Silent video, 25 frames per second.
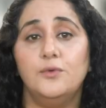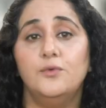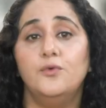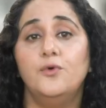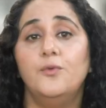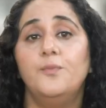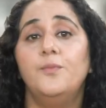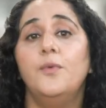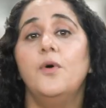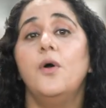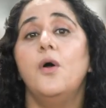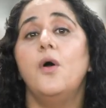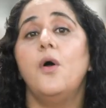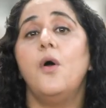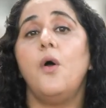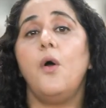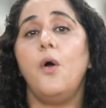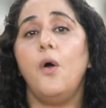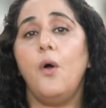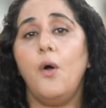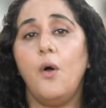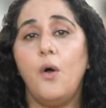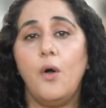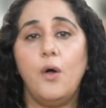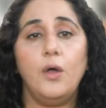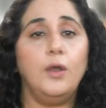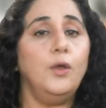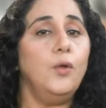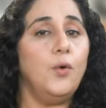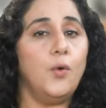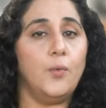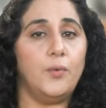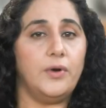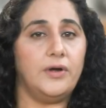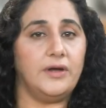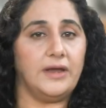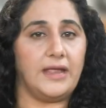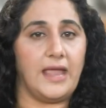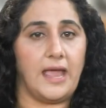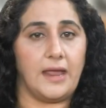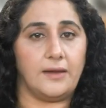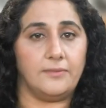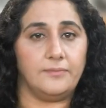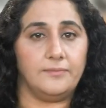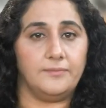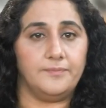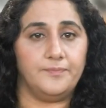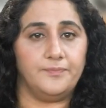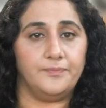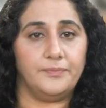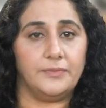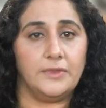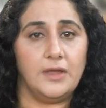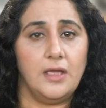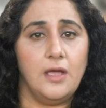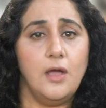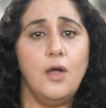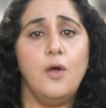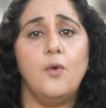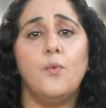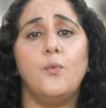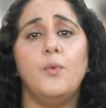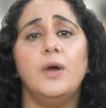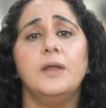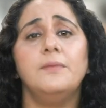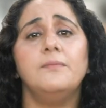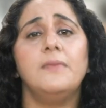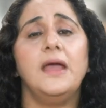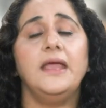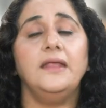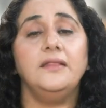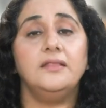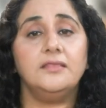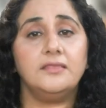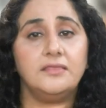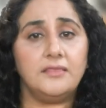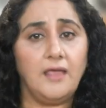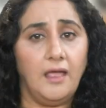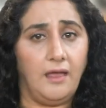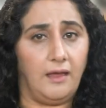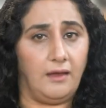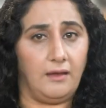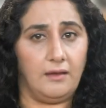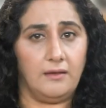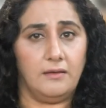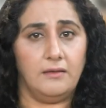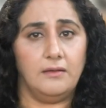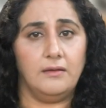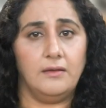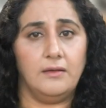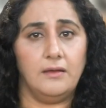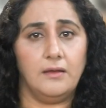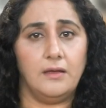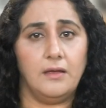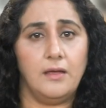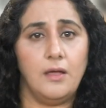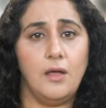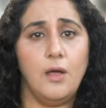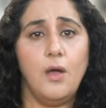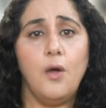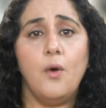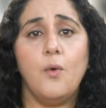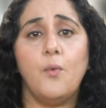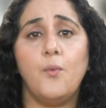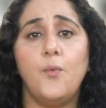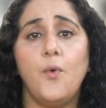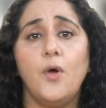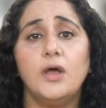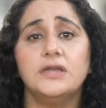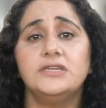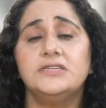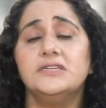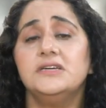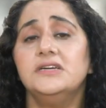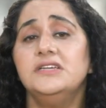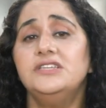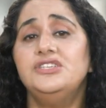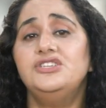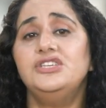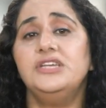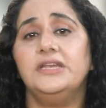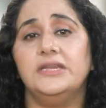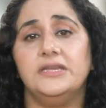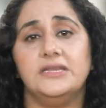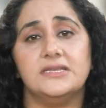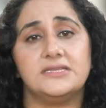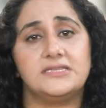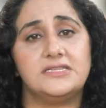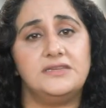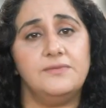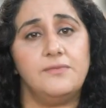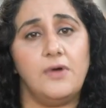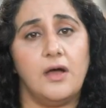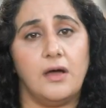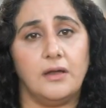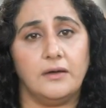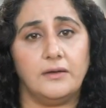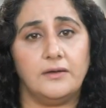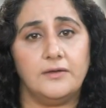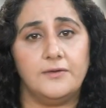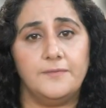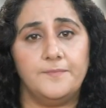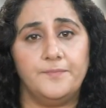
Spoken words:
loop all over again. One might think, what a genius demand.